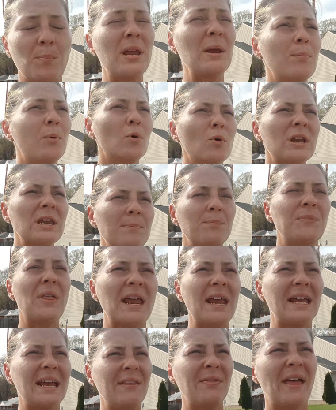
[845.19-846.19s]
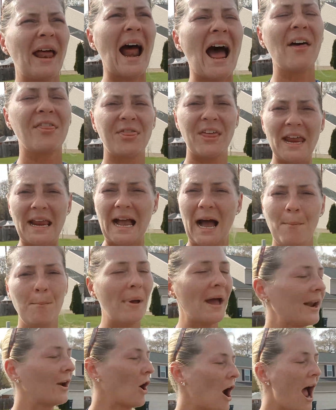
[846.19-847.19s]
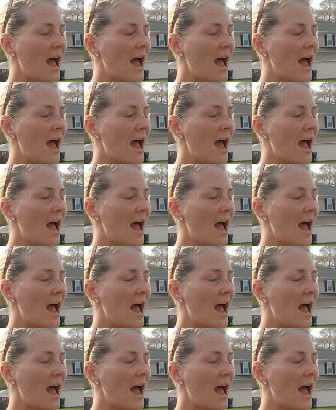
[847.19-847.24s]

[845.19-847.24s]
People keep thinking that I think I'm better.